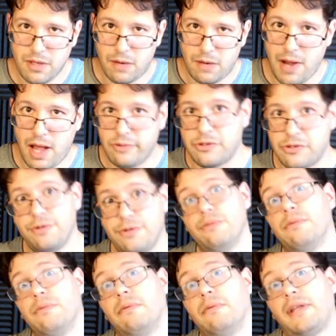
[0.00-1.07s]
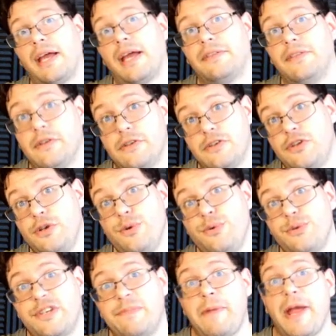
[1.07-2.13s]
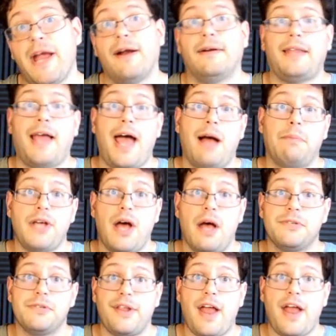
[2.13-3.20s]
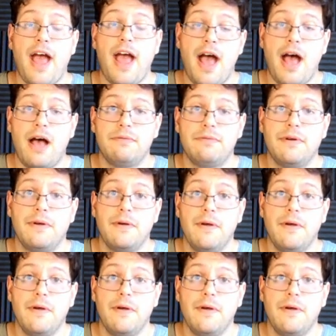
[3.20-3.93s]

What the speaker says: around to like the 2 spare laptops that I have,